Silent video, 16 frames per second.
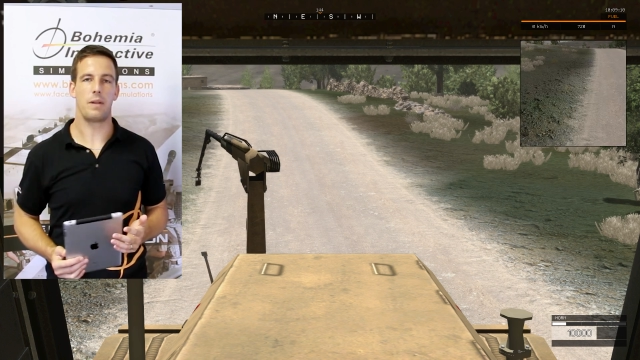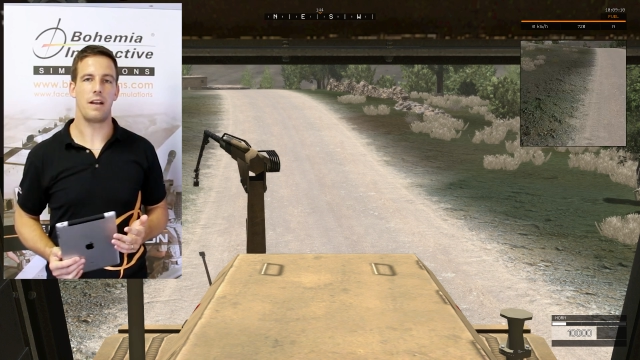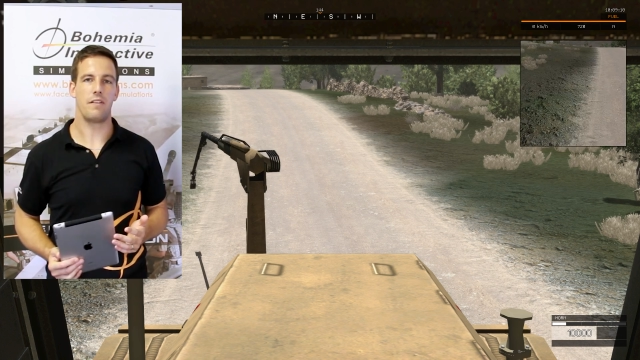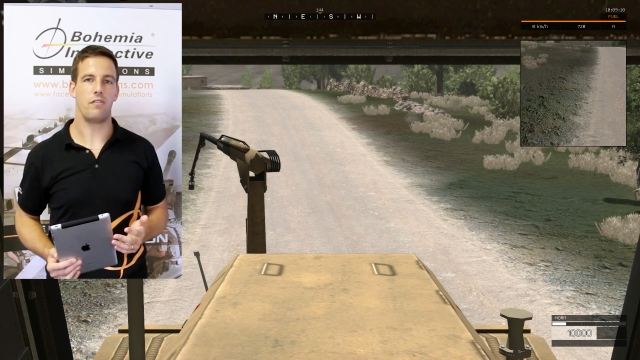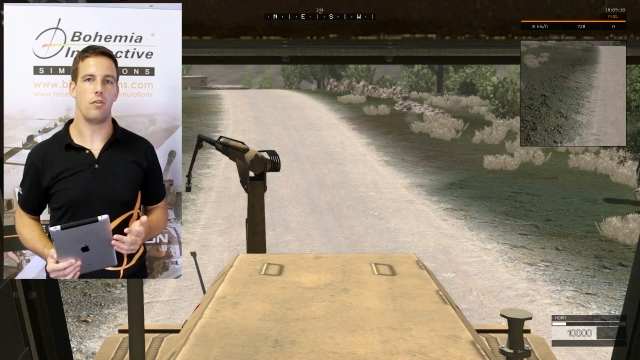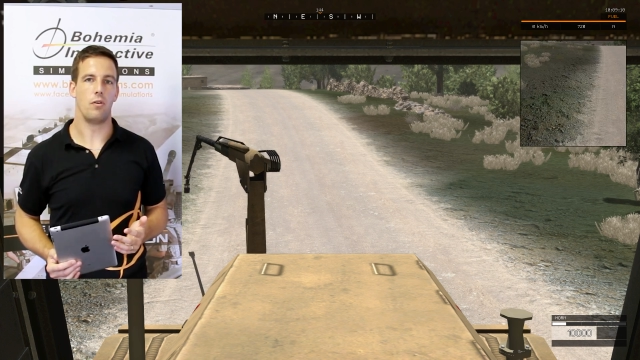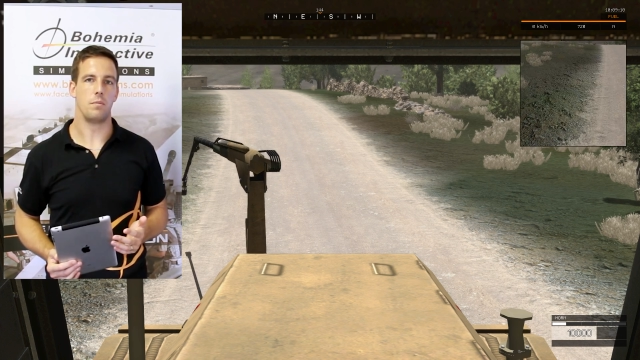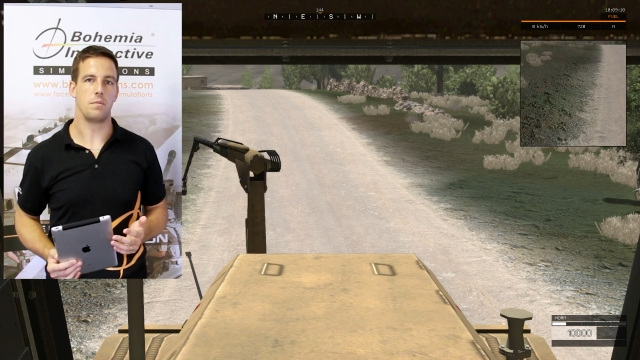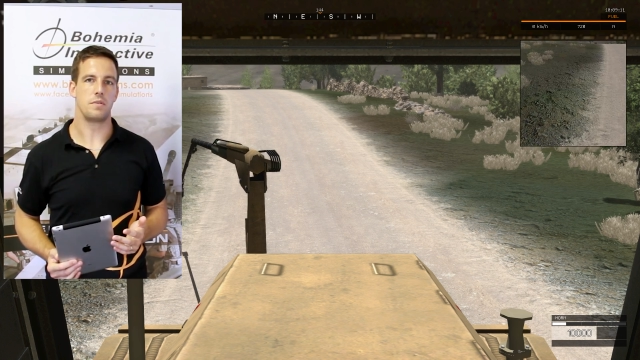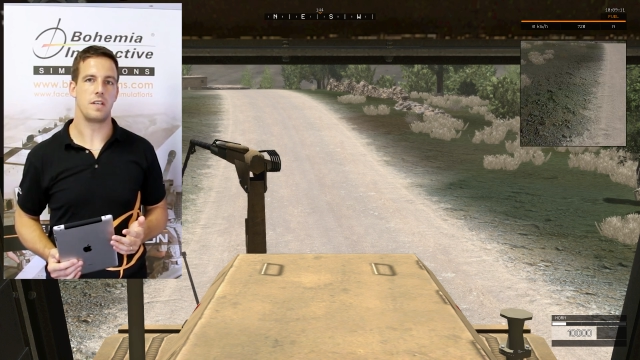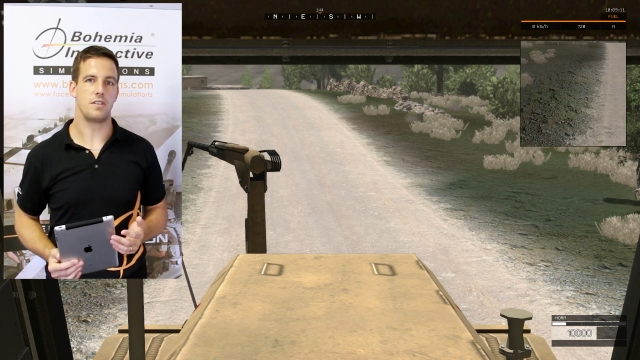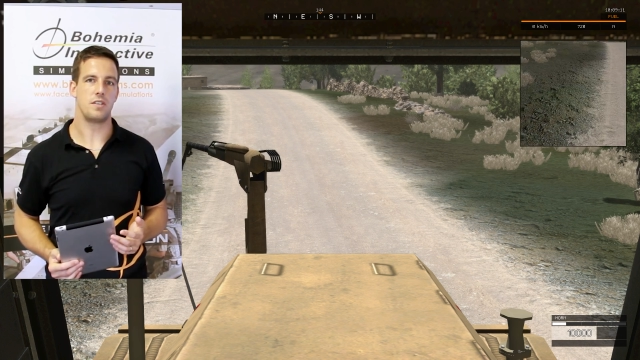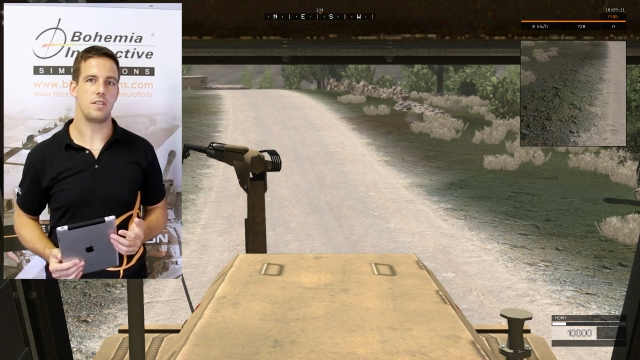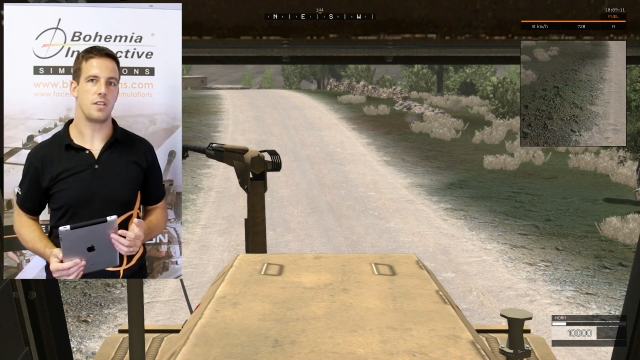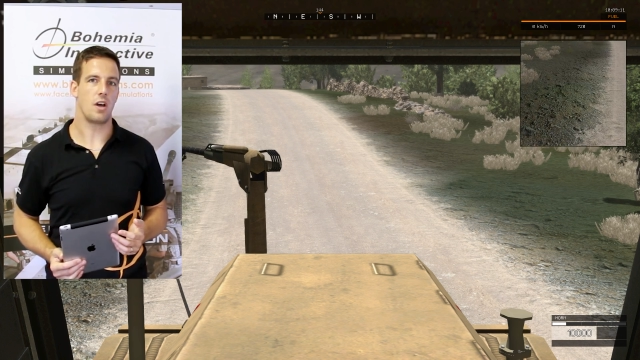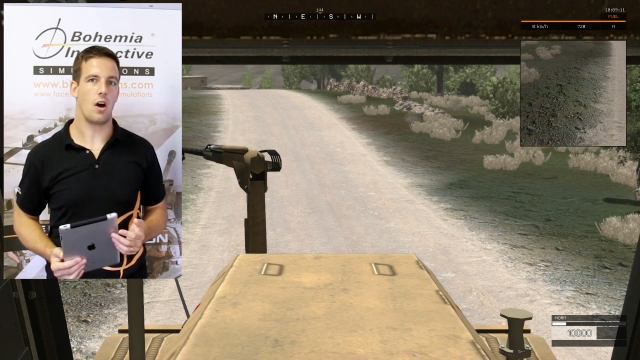platforms
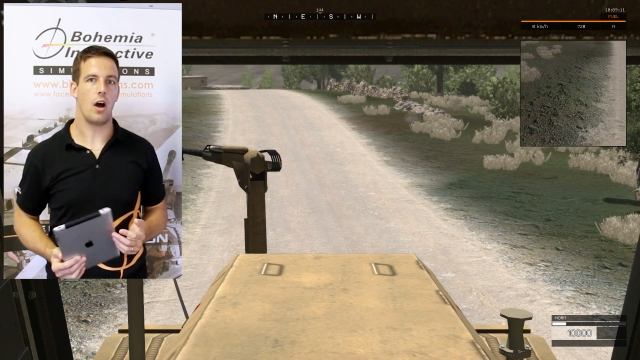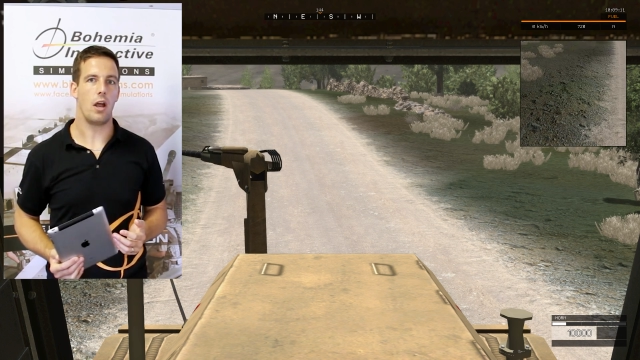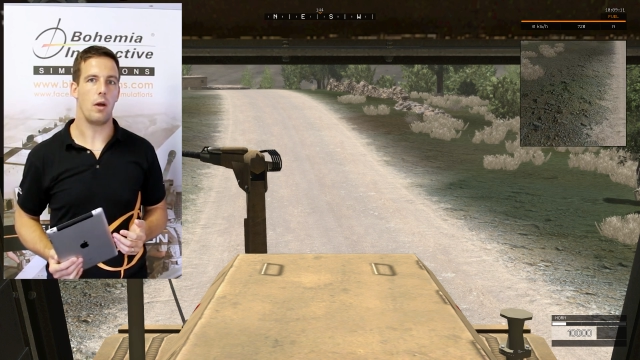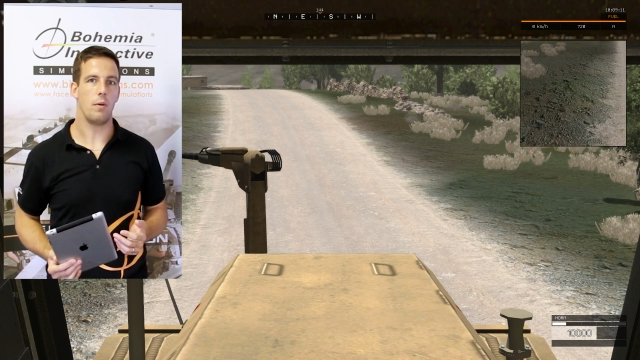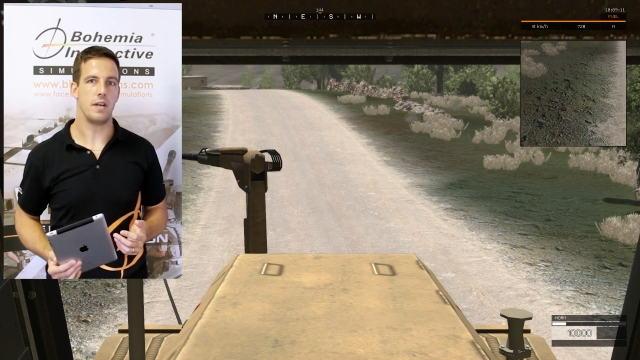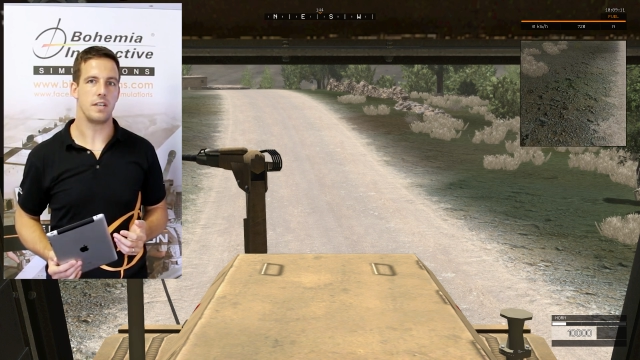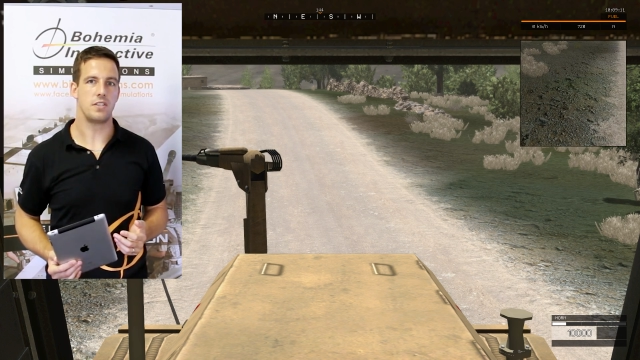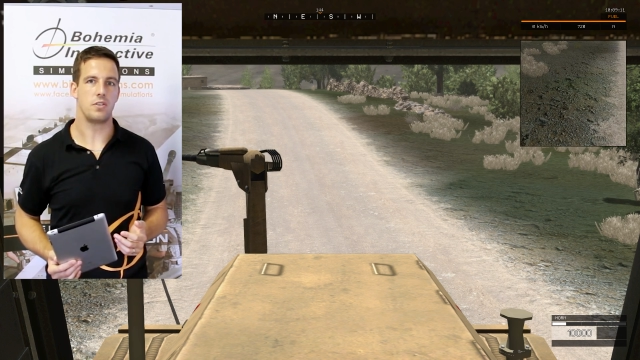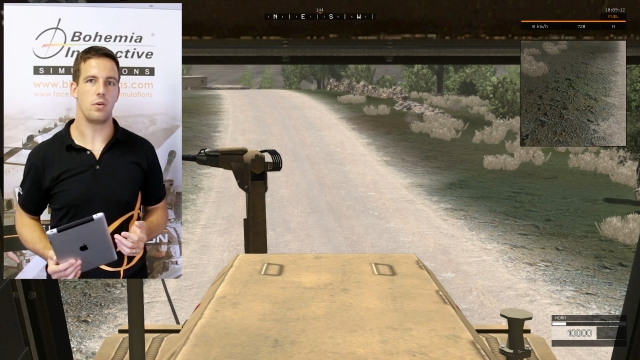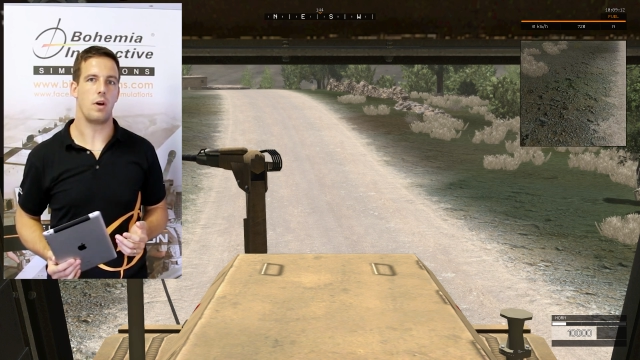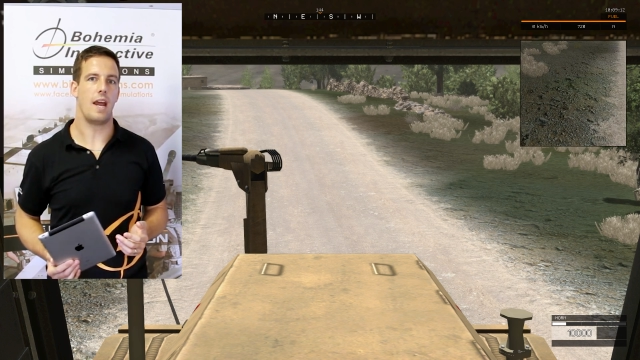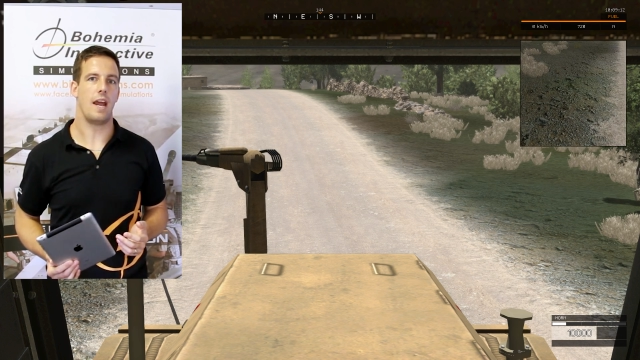such as iOS or